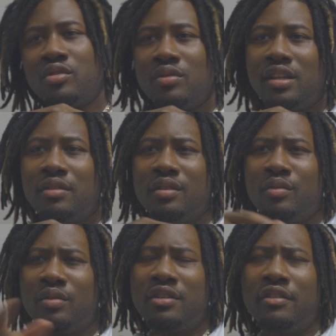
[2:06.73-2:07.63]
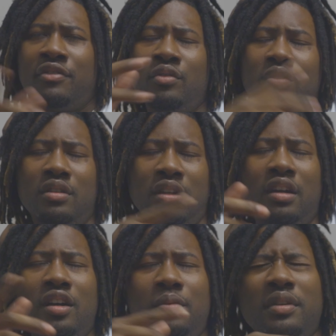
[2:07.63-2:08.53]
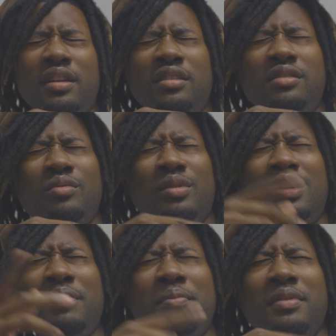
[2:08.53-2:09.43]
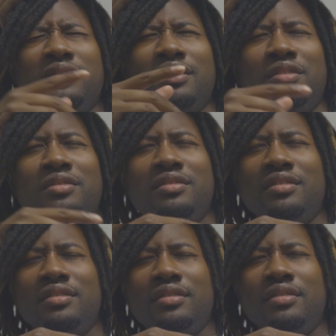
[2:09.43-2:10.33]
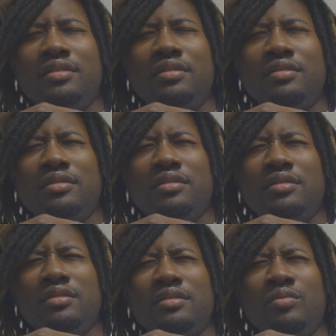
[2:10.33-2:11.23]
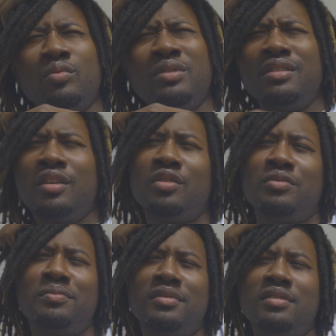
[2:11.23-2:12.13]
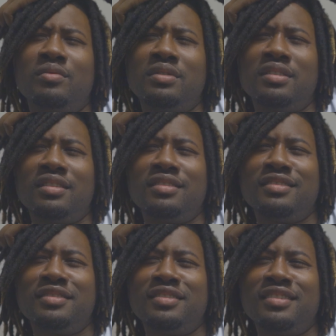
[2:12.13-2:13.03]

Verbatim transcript: June 11. June 11? Yeah, a couple days, well, a couple months ago. A couple months ago. What? No. What the